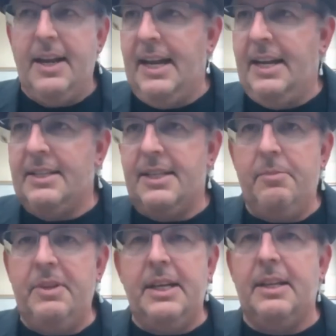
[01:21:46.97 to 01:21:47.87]
And
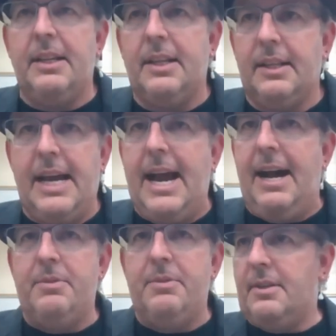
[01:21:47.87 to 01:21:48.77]
some of the
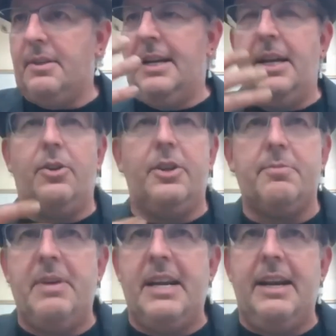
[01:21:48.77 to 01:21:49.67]
labs, and I know
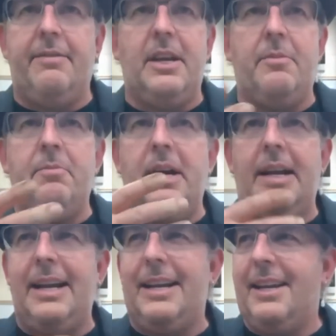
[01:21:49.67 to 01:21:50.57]
there's many of them,
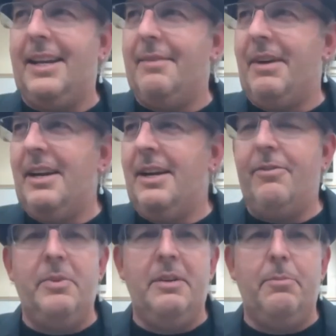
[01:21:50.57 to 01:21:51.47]
and I am I a
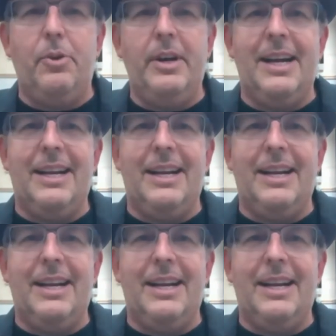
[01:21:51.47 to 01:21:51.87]
government employee?